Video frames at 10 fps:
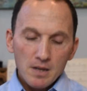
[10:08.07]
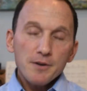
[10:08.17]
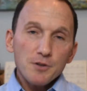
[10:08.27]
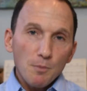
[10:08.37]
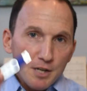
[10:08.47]

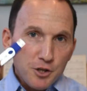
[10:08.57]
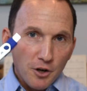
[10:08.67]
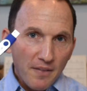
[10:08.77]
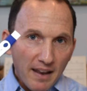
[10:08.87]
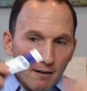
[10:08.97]
So be
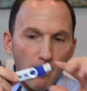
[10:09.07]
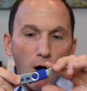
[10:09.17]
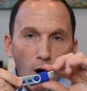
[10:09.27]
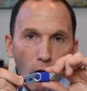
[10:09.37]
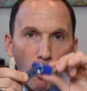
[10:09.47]
sure that
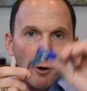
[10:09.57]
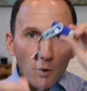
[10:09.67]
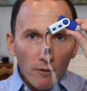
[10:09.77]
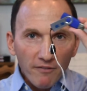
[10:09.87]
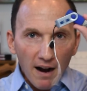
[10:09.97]
all
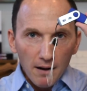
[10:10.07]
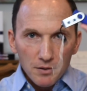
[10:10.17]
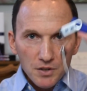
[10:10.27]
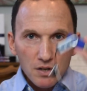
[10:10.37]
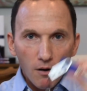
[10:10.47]
your
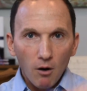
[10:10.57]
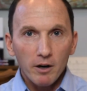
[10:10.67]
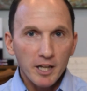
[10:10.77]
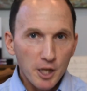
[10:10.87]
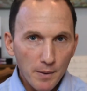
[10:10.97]
files are
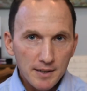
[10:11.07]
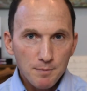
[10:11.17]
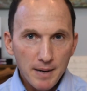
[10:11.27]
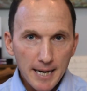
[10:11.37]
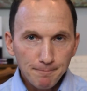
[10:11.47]
on a
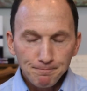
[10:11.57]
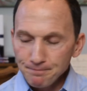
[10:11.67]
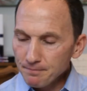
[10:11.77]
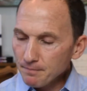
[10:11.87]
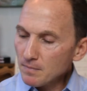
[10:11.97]
USB.
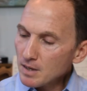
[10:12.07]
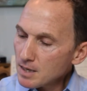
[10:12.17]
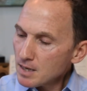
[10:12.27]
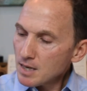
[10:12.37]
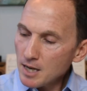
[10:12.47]

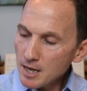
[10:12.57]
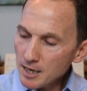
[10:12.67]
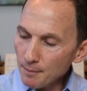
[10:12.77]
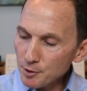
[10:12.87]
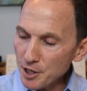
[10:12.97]

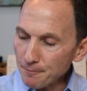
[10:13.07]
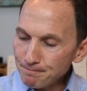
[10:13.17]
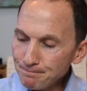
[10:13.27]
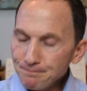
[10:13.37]
Number 2,